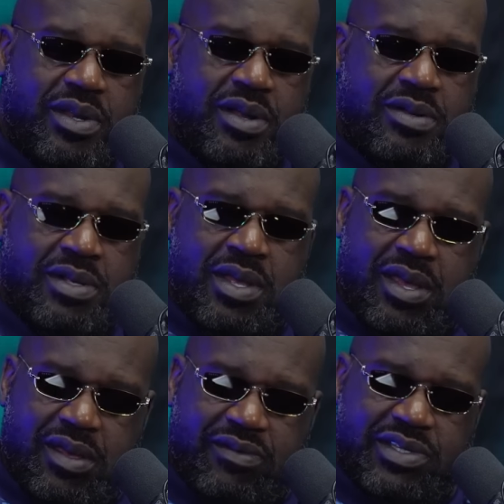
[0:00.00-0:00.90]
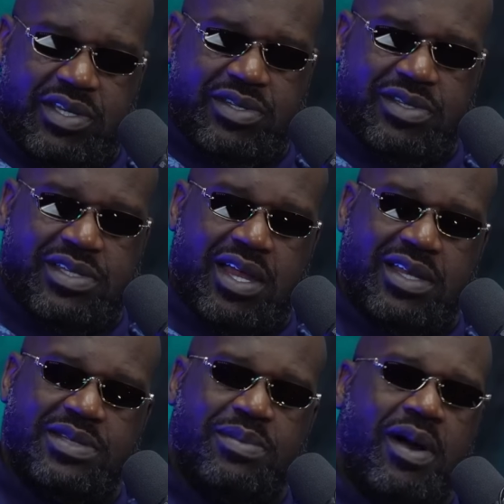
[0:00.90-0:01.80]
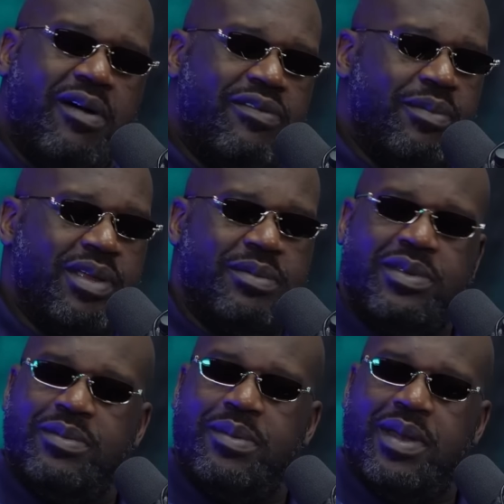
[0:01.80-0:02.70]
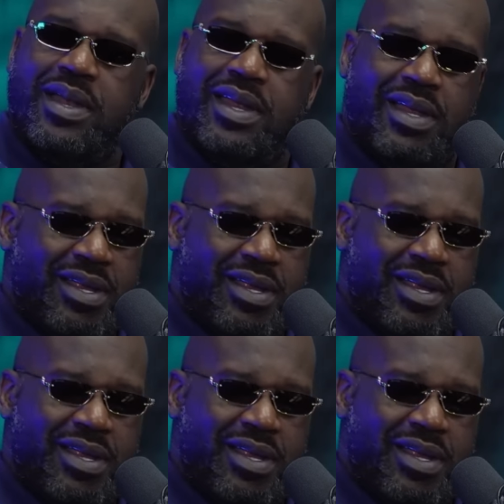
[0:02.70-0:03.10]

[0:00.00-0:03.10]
you know. Ever since you signed this ball for me, you, you remember that day?